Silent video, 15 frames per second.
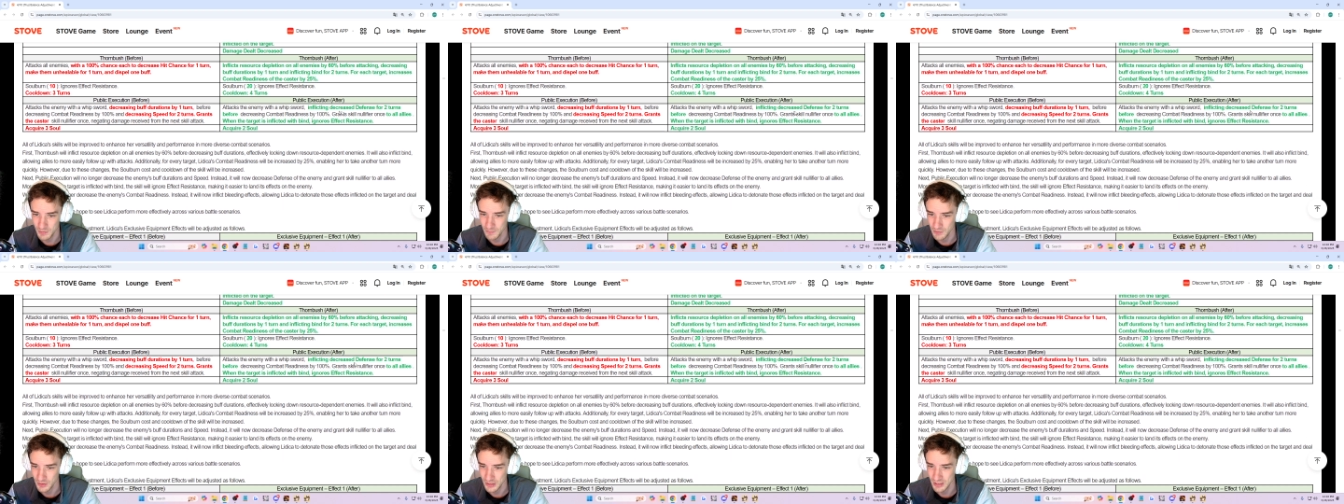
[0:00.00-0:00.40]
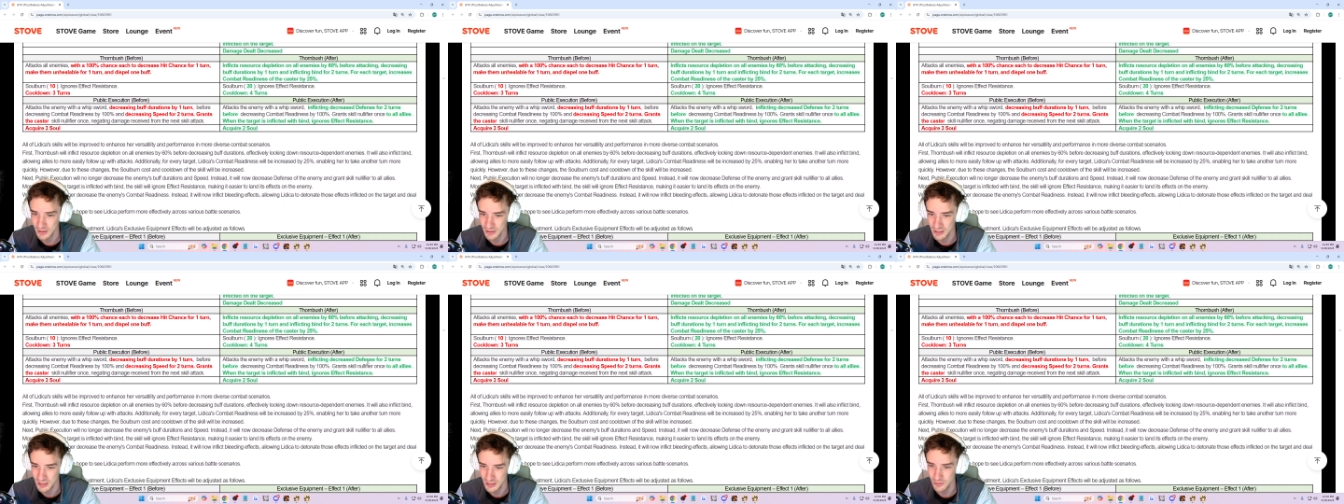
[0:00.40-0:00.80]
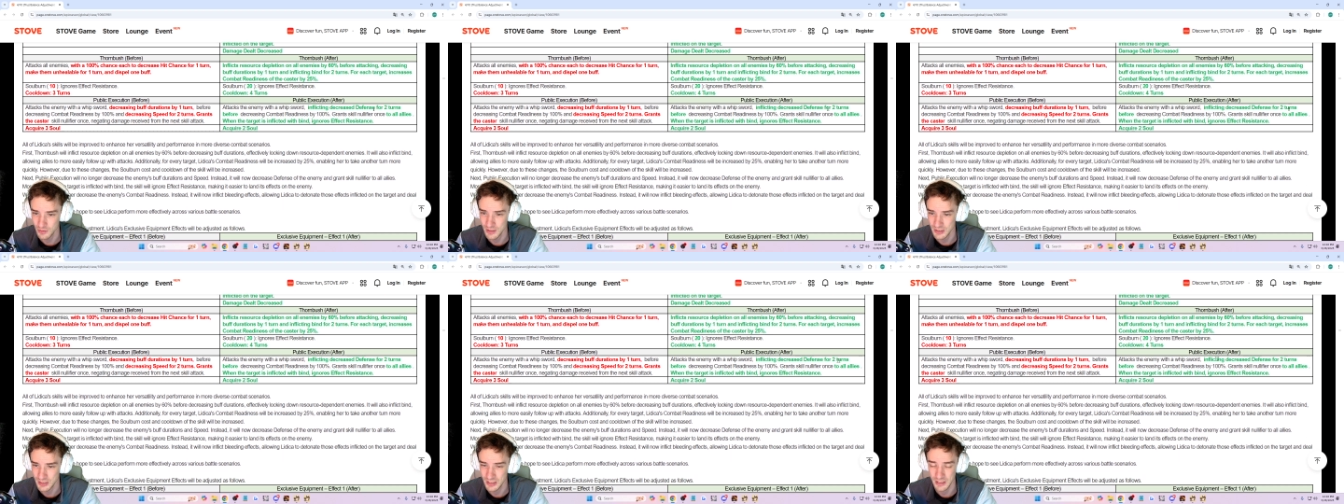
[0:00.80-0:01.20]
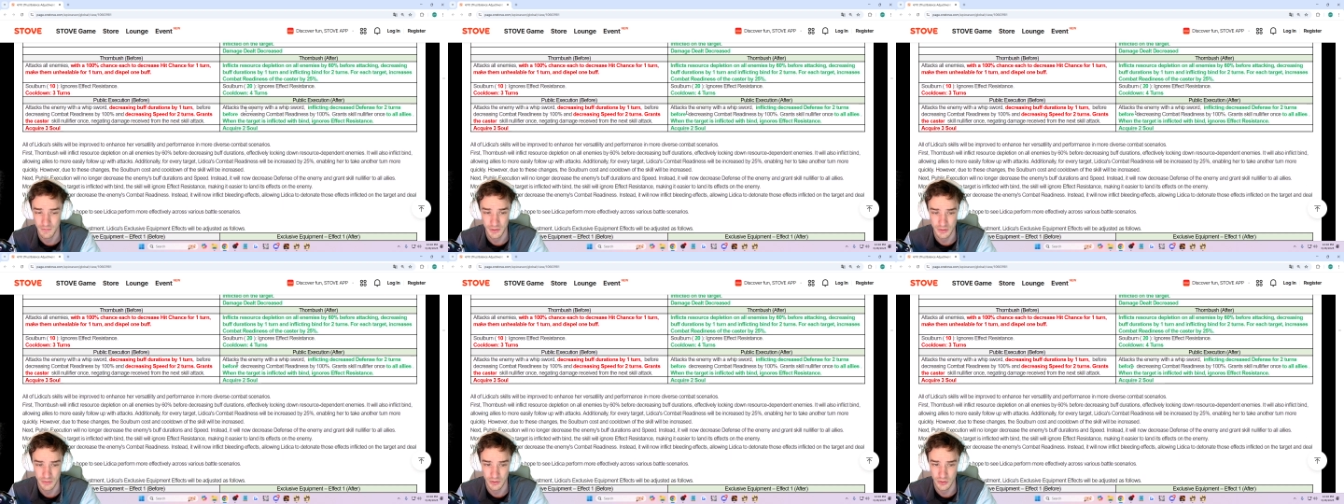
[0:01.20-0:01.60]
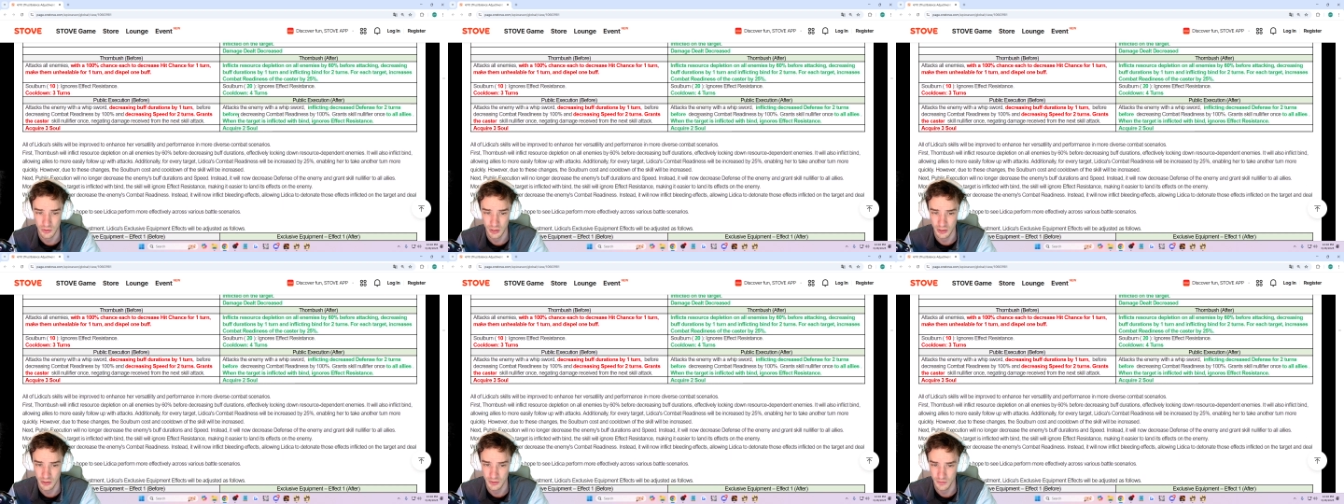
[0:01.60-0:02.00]
inflicting decreased defense for 2
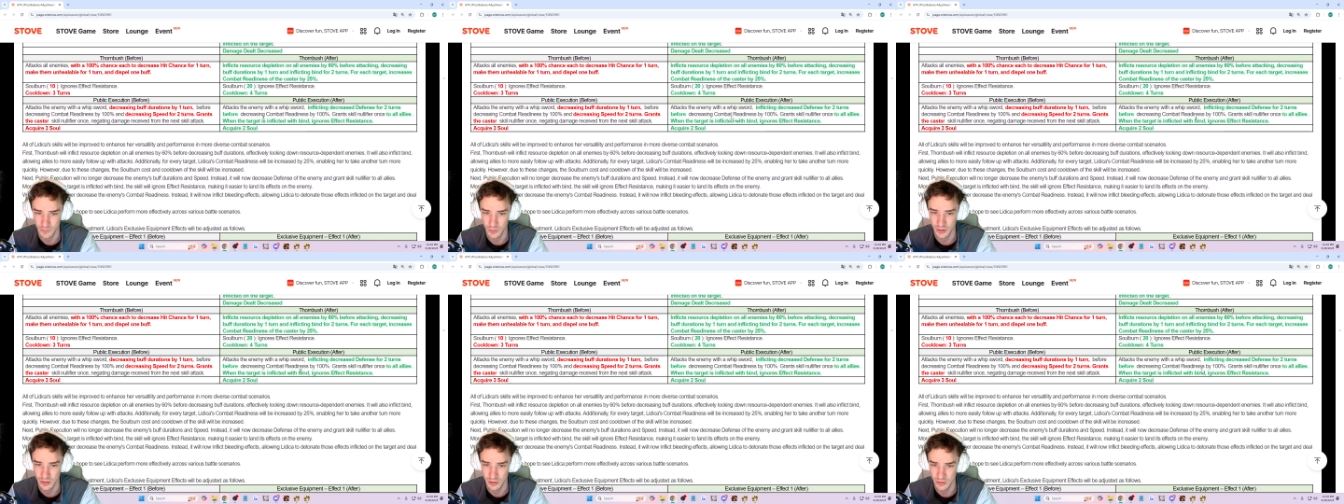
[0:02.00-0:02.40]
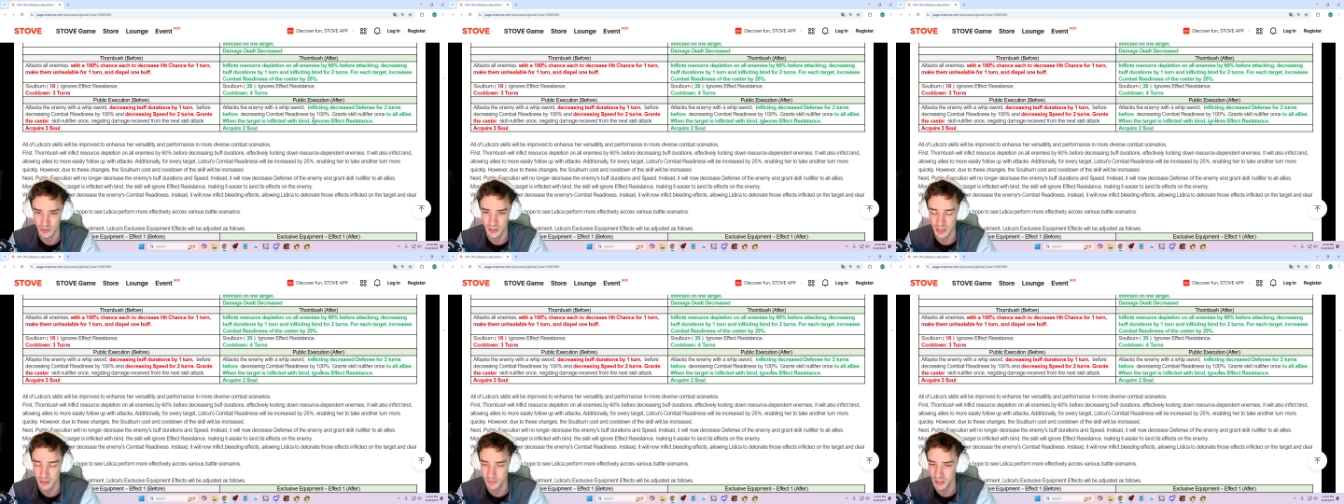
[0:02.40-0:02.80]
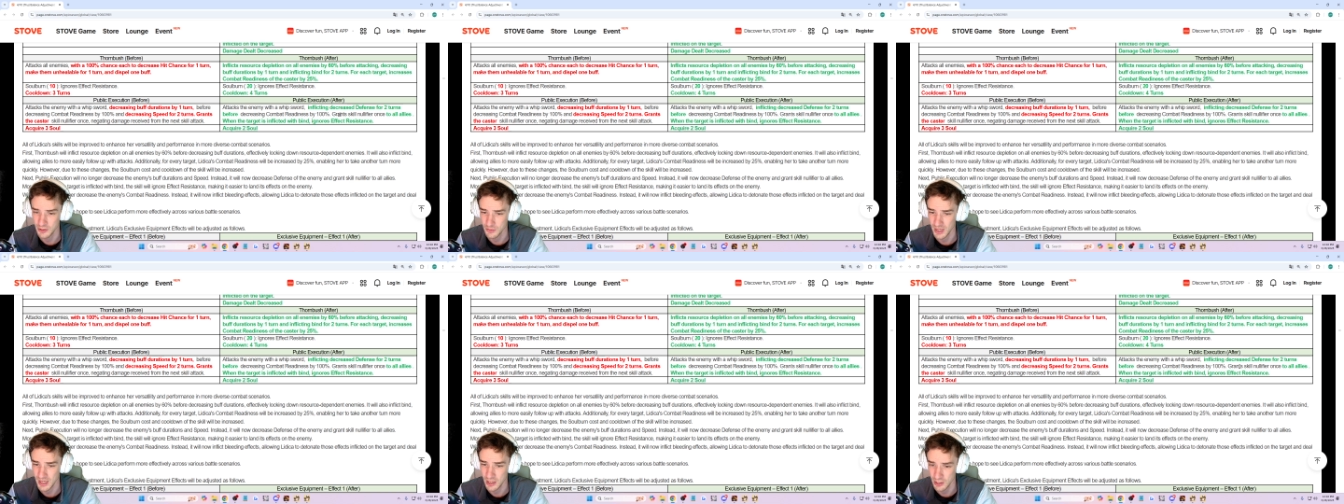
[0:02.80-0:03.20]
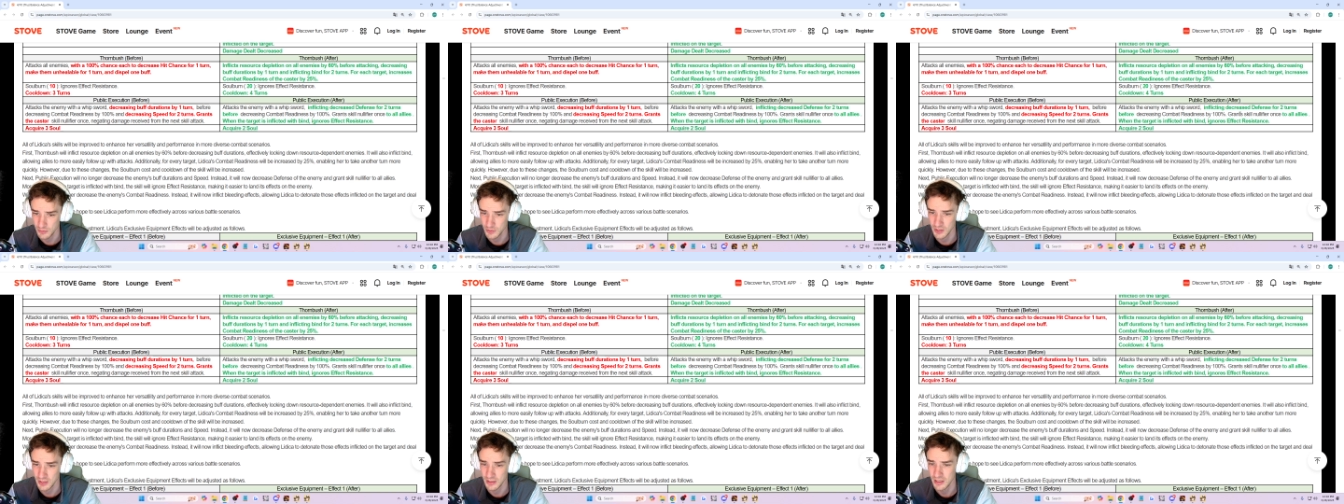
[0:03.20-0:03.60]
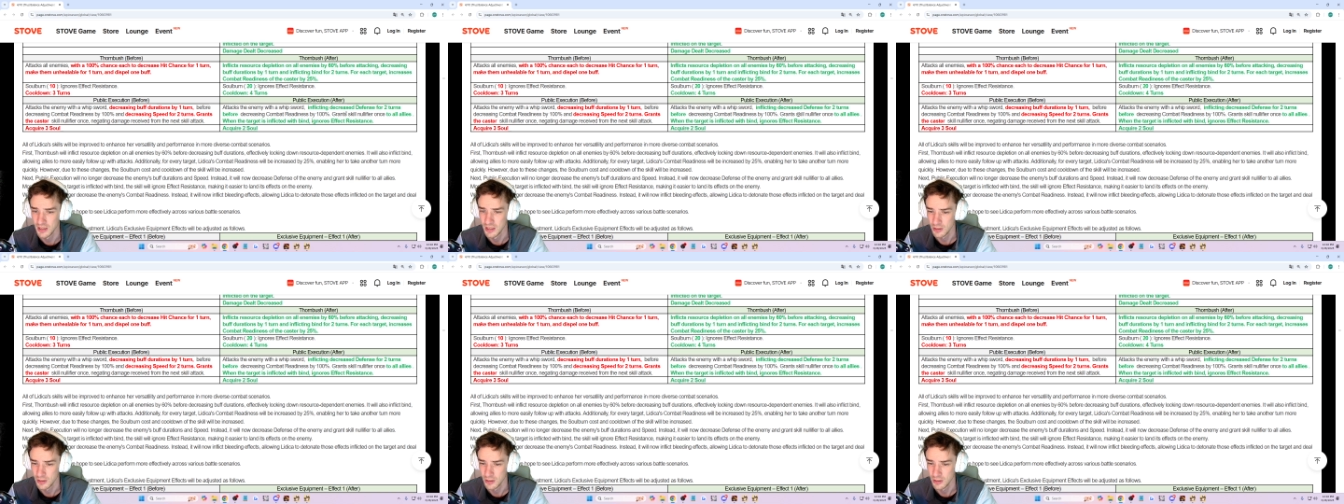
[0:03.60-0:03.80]
turns, so 4 decreased camera radius by 100%.